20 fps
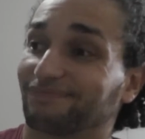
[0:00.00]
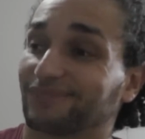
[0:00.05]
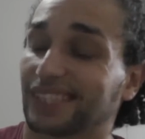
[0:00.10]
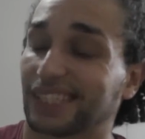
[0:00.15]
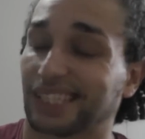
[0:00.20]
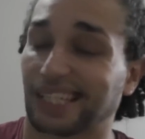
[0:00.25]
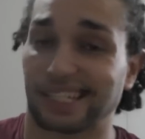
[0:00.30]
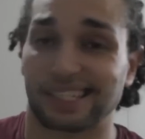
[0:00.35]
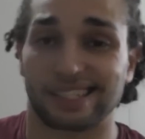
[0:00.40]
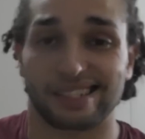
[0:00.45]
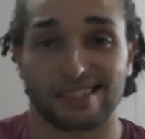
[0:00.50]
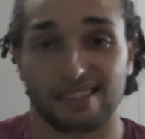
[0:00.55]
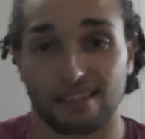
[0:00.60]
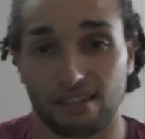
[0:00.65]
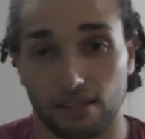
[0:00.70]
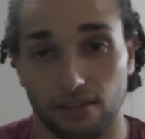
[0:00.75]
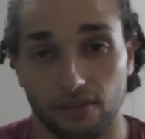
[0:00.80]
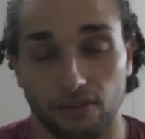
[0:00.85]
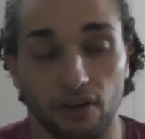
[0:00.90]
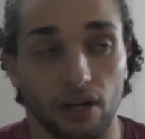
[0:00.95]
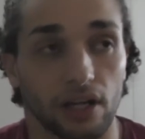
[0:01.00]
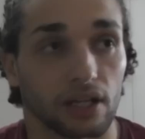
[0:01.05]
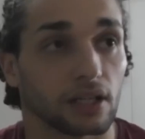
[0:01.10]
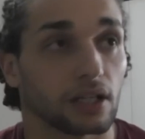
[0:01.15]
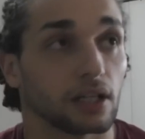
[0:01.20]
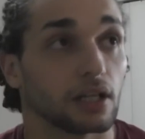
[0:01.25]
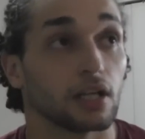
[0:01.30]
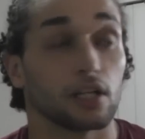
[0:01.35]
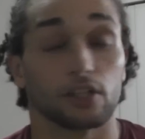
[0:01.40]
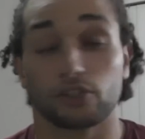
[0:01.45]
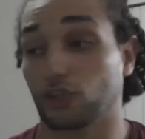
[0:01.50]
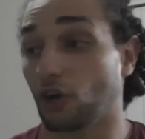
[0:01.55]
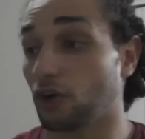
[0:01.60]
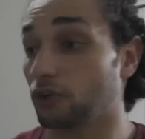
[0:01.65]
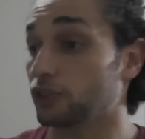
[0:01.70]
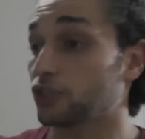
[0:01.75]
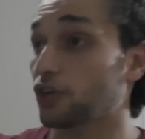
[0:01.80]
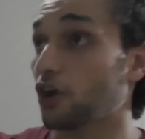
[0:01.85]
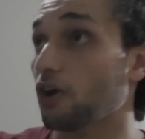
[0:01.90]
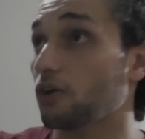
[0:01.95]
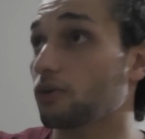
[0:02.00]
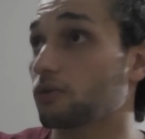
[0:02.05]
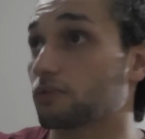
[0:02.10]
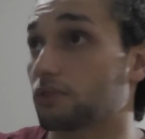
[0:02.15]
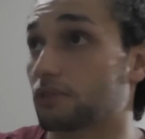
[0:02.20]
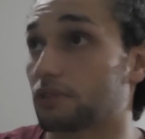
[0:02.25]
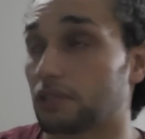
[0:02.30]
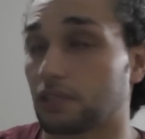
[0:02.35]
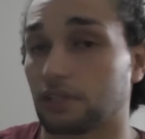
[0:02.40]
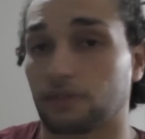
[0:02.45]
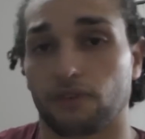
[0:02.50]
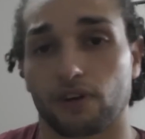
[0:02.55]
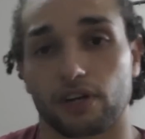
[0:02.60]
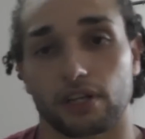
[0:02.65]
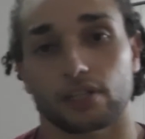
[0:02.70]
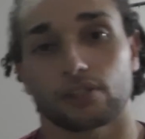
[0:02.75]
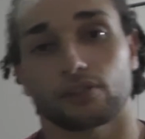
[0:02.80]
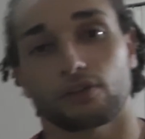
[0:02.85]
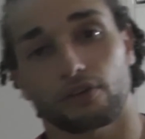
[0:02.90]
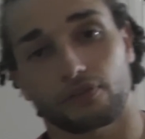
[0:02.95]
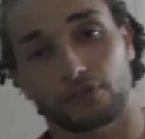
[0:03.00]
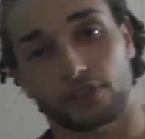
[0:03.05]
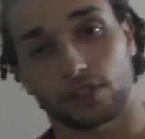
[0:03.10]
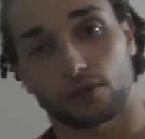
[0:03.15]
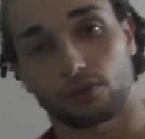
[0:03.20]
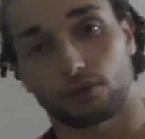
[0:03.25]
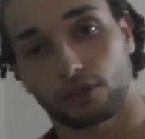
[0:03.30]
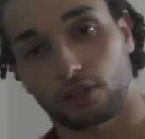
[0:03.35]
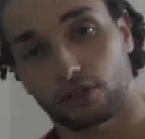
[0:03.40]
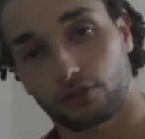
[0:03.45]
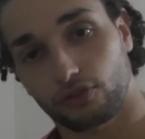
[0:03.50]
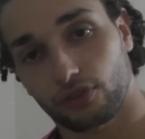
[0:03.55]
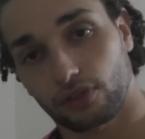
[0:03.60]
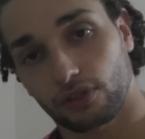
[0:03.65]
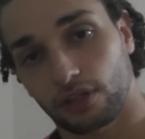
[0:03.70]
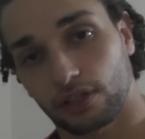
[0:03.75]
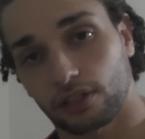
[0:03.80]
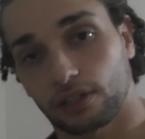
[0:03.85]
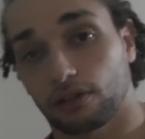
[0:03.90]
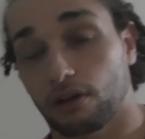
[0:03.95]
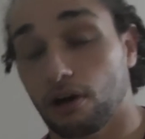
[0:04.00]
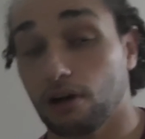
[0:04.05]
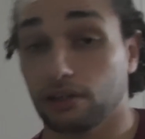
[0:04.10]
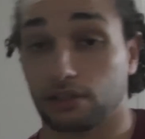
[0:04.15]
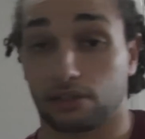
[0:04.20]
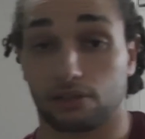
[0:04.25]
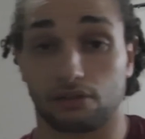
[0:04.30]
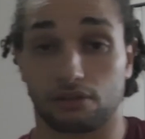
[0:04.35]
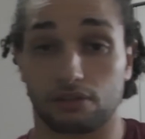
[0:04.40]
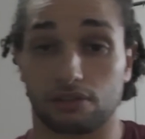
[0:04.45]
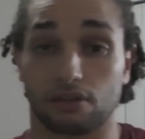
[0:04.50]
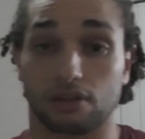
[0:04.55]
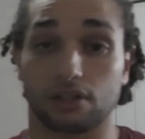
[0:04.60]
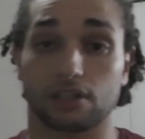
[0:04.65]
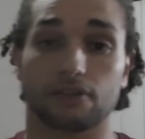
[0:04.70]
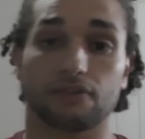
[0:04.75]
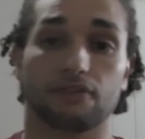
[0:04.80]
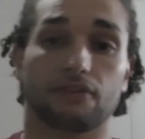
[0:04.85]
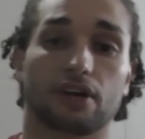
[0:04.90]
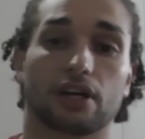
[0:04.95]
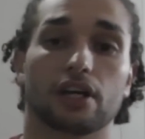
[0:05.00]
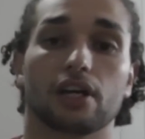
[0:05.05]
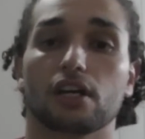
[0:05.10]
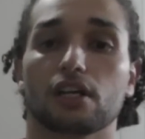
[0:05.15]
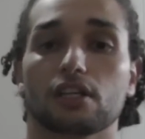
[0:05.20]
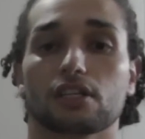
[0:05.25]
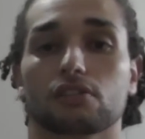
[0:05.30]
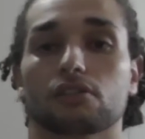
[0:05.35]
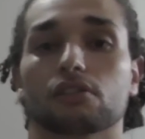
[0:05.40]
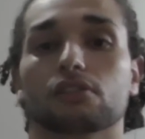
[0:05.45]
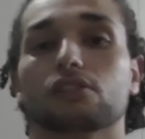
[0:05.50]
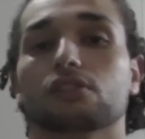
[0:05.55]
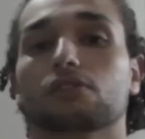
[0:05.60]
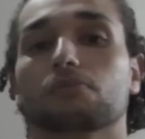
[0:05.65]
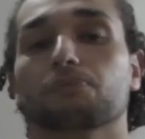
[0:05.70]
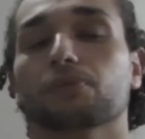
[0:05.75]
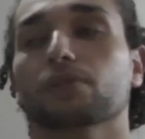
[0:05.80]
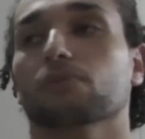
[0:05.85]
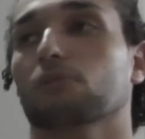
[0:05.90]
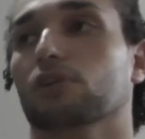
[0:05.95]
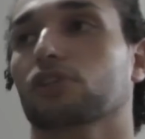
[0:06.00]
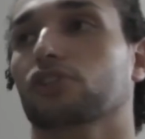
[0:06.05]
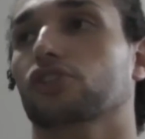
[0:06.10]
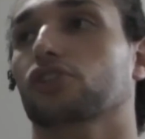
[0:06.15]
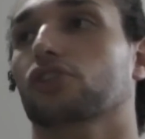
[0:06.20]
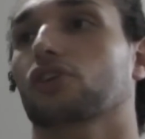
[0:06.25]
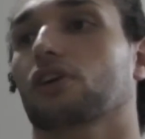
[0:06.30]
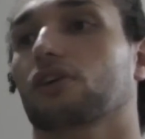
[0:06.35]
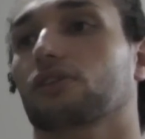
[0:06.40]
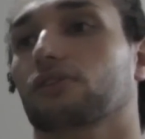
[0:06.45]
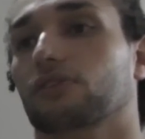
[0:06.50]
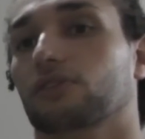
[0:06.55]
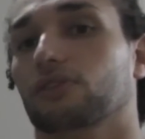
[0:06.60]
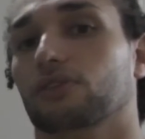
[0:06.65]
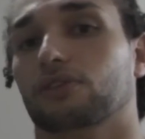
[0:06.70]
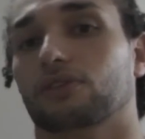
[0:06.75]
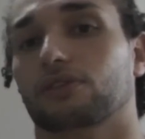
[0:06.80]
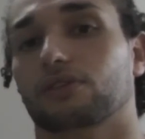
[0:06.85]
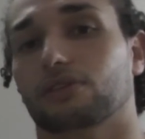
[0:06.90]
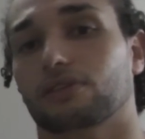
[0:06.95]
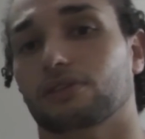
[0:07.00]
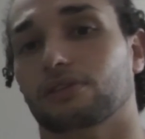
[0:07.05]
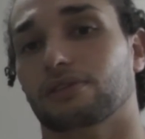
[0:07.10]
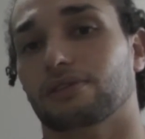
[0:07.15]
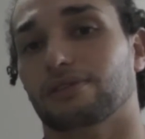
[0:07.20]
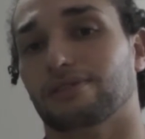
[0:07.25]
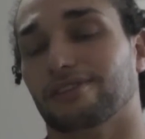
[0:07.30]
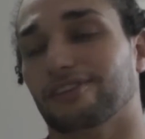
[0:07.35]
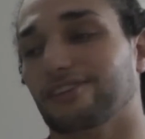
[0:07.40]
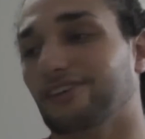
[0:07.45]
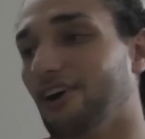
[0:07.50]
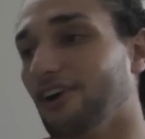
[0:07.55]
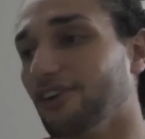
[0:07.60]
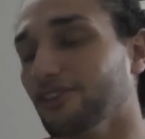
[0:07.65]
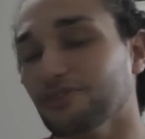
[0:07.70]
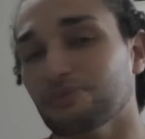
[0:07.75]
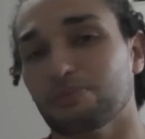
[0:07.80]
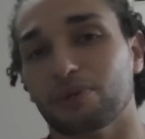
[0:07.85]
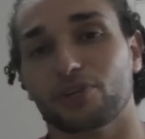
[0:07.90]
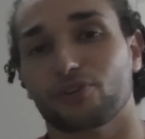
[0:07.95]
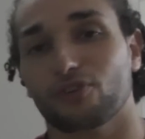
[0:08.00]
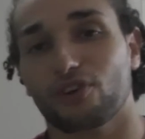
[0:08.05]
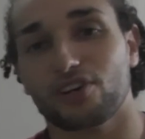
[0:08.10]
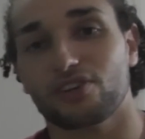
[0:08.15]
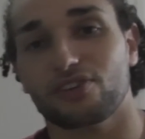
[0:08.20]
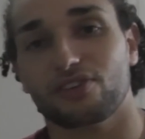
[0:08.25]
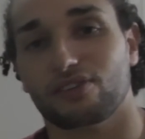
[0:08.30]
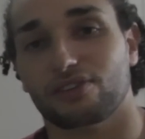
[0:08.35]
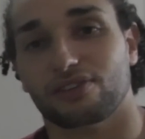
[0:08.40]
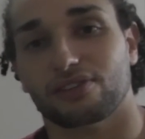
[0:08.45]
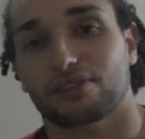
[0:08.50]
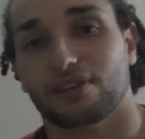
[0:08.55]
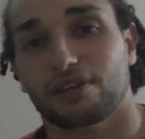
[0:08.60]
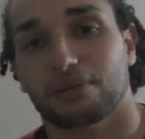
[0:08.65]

Okay, she's not gonna fight. John Jones is fighting in UFC 199, so he's not gonna fight. So it's pretty much you got the Conor McGregor.